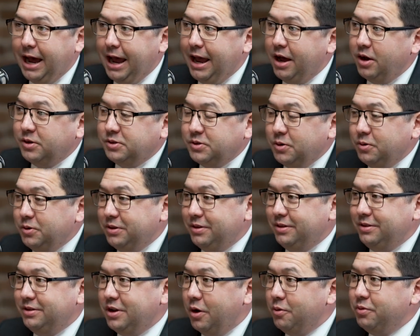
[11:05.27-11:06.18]
I also
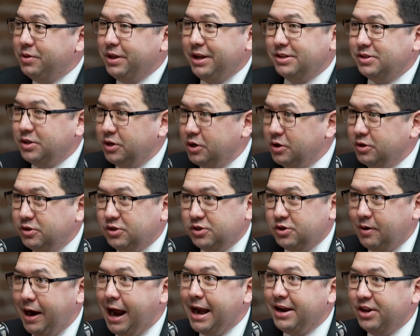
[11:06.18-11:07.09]
don't think it's a good
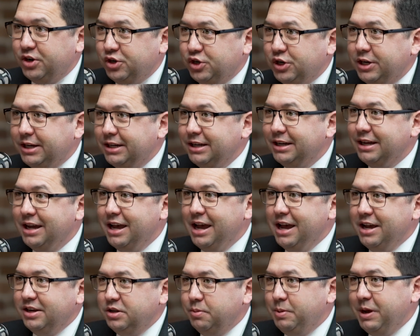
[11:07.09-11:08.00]
strategy
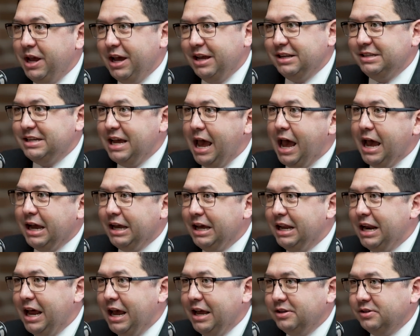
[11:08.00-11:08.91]
to be
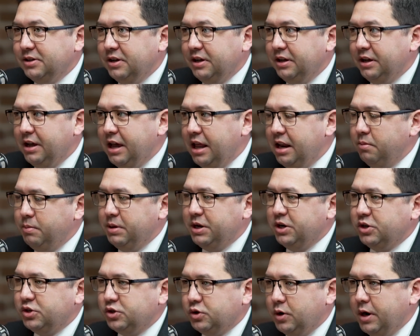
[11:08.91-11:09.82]
antagonizing an
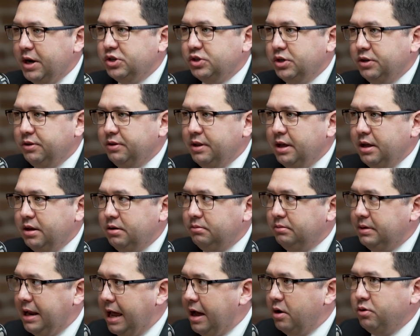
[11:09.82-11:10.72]
administration that
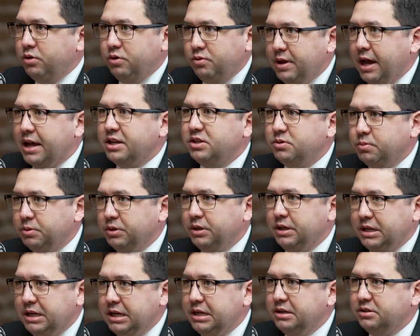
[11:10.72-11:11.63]
now you
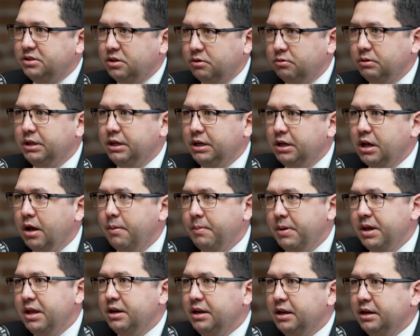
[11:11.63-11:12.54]
desperately need to really come
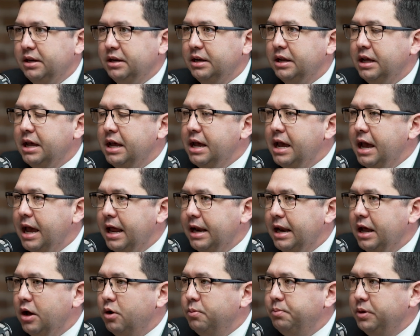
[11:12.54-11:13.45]
in and
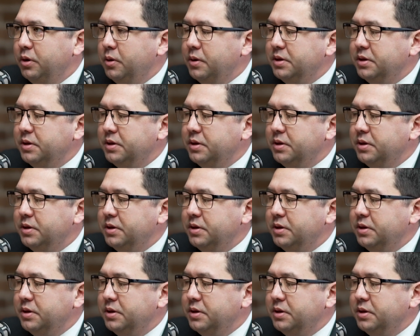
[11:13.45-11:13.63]
help you.